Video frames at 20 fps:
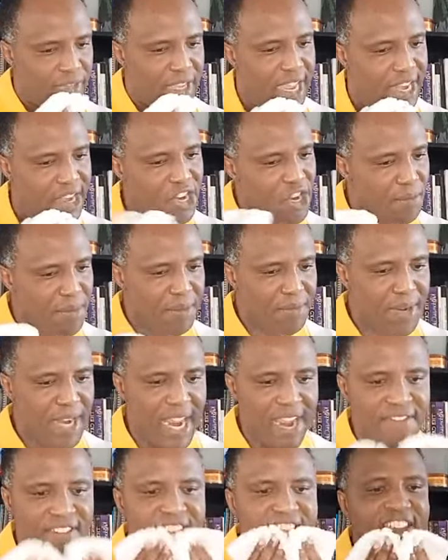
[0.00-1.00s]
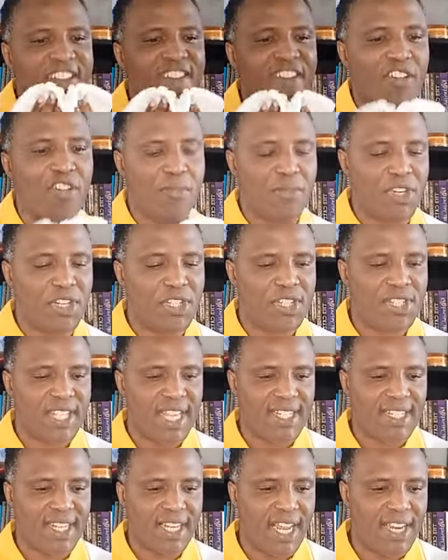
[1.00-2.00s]
and human behavior in a community
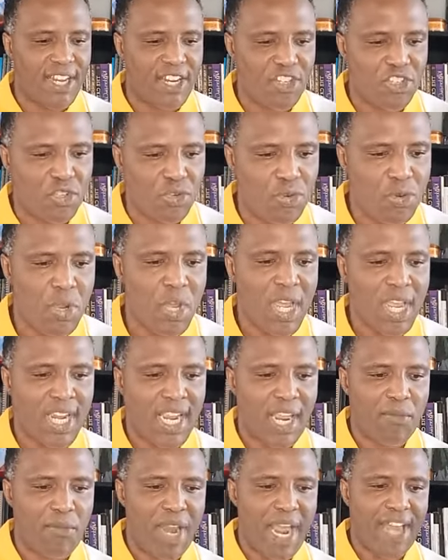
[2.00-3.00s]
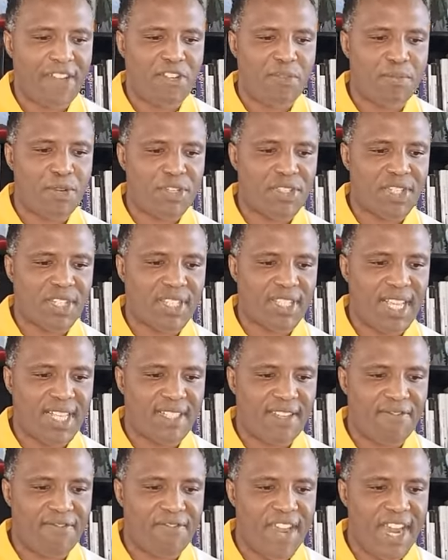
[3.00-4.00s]
setting? And then two, can we attribute
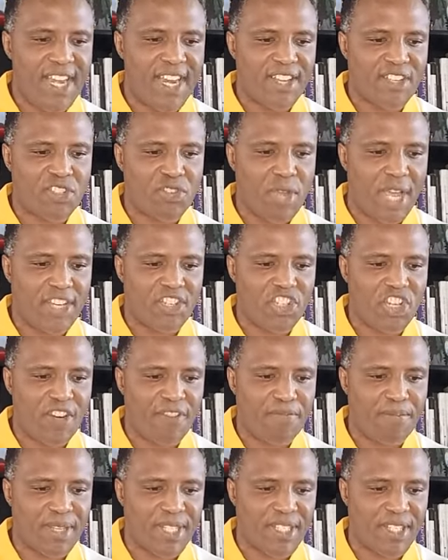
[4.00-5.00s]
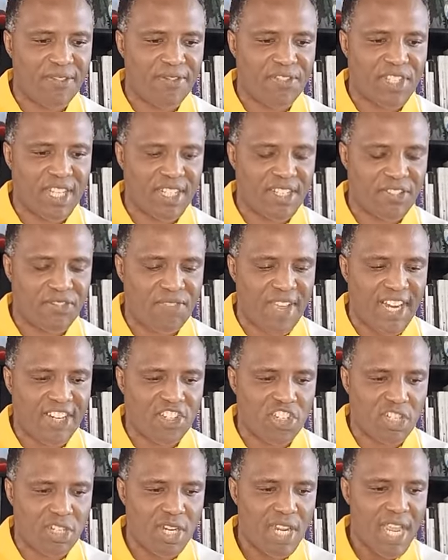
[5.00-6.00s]
success and failures to achieve perceived
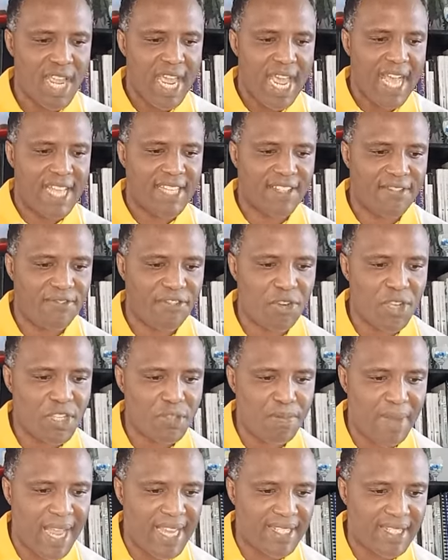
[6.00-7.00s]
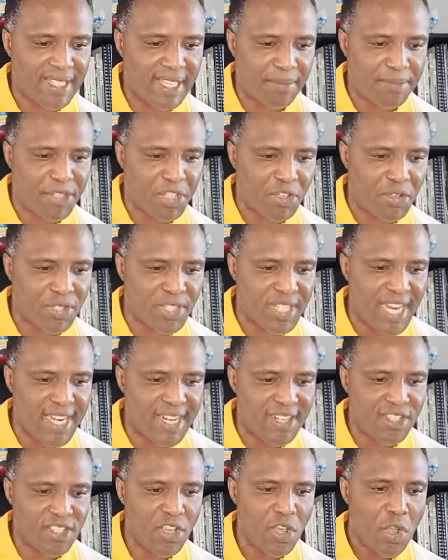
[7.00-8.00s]
satisfaction as influenced by skeptical
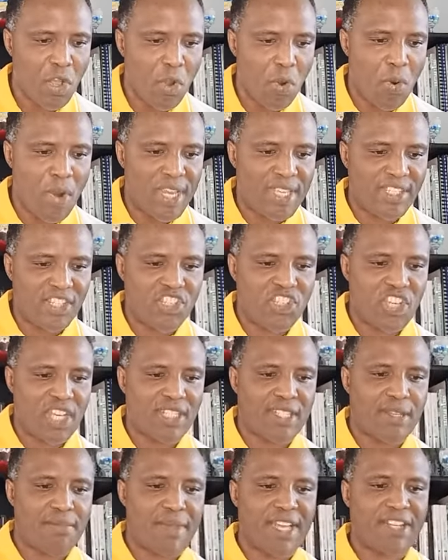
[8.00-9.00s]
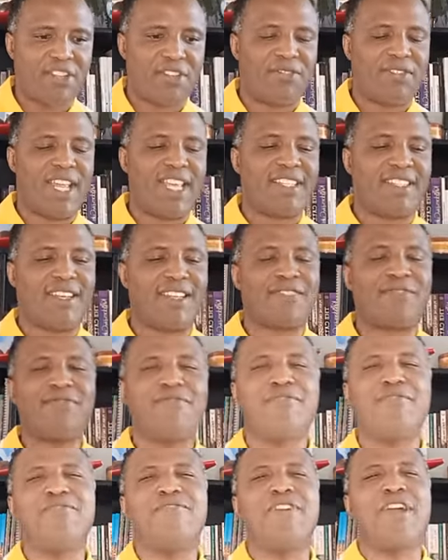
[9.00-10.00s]
tenets, or is it just a matter of laziness?
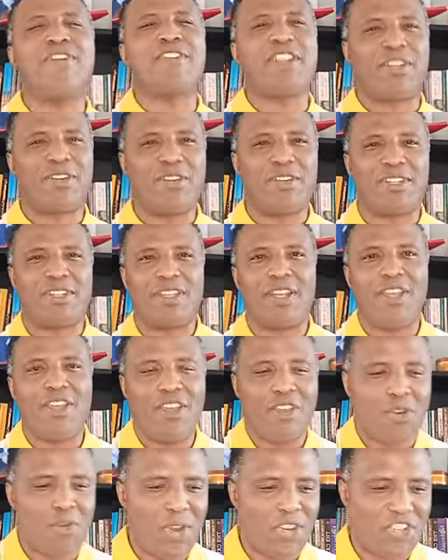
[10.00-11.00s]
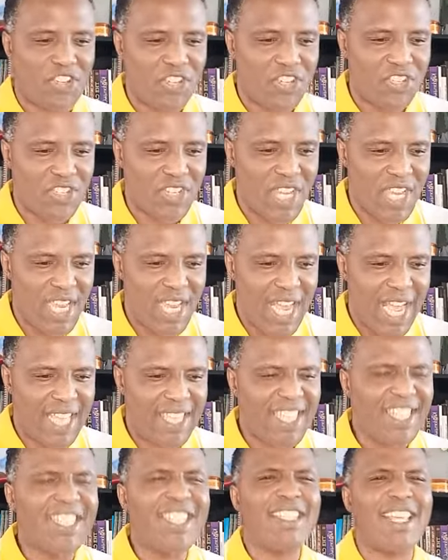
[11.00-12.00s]
Very good questions. I
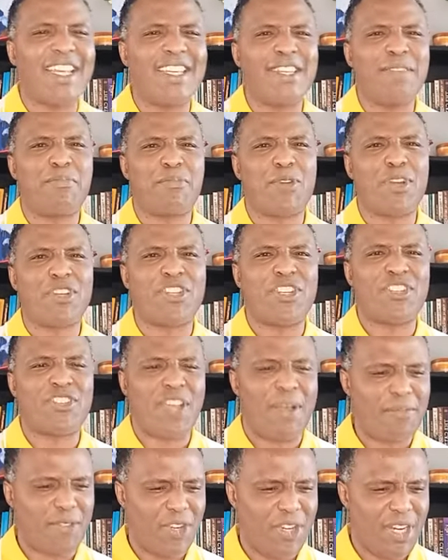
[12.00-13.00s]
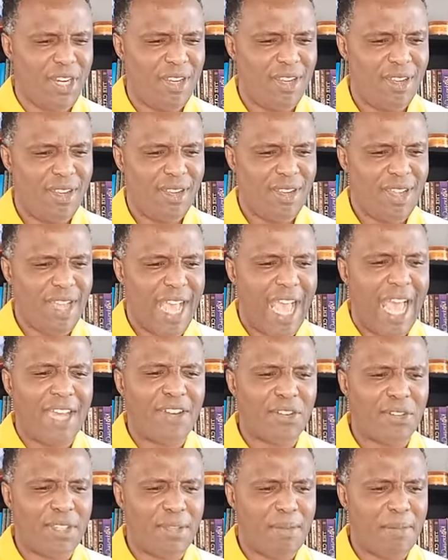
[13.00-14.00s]
think these are deep questions, so I'm going to
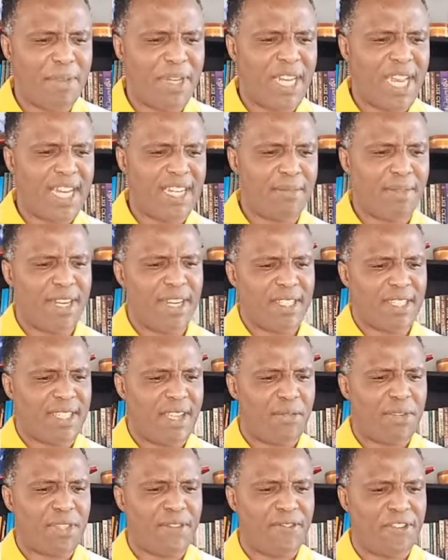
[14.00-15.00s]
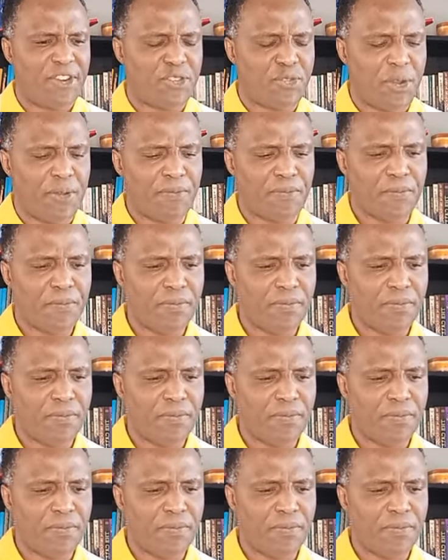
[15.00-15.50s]
handle them a bit later. But let's start with the first one.